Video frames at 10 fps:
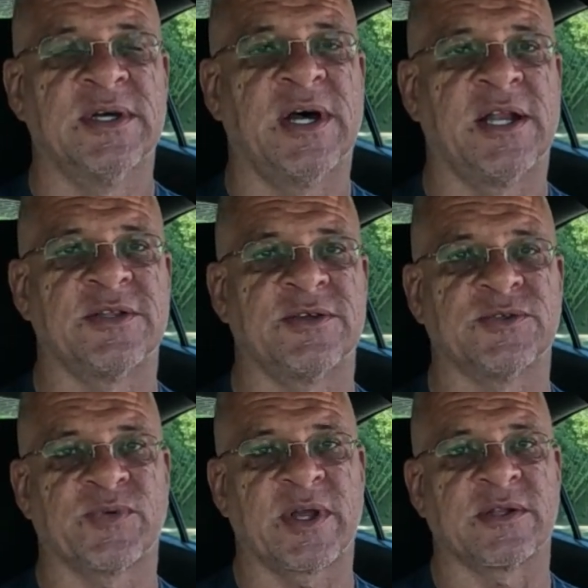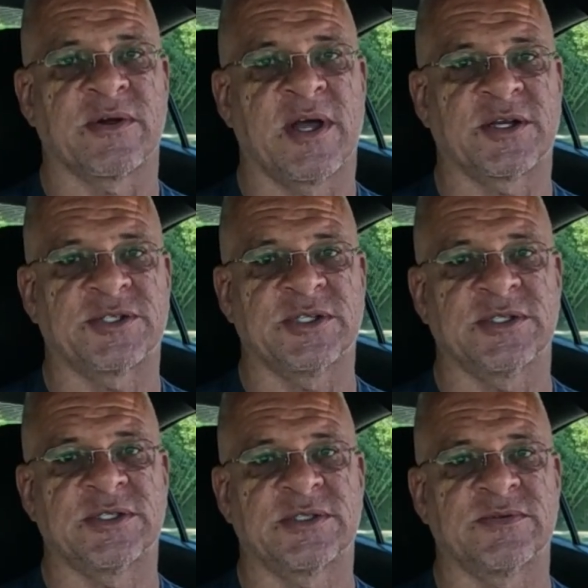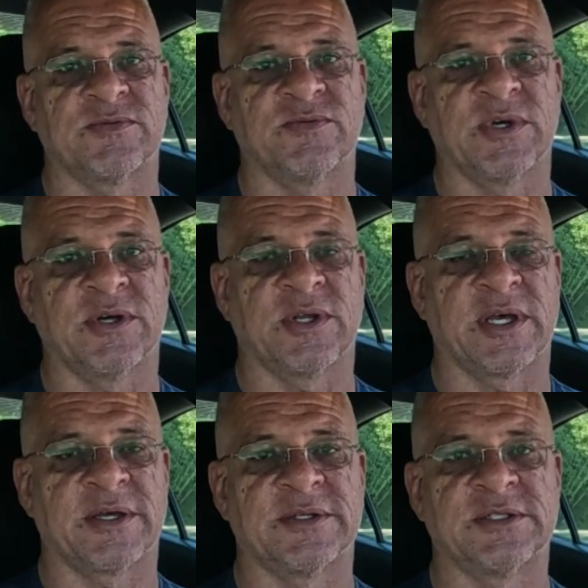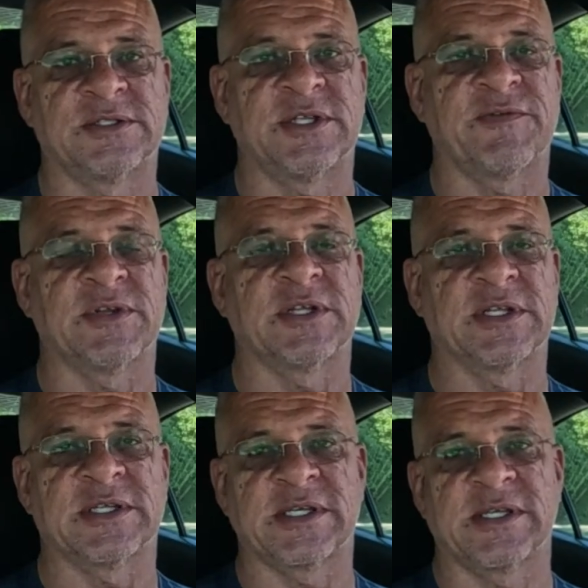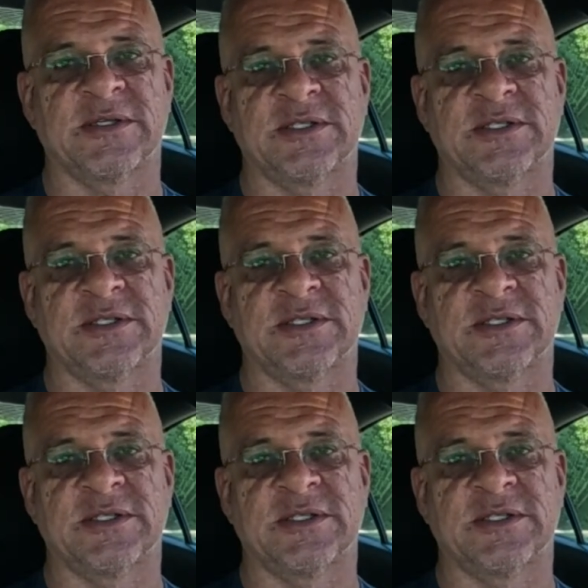all of those regular auctions will definitely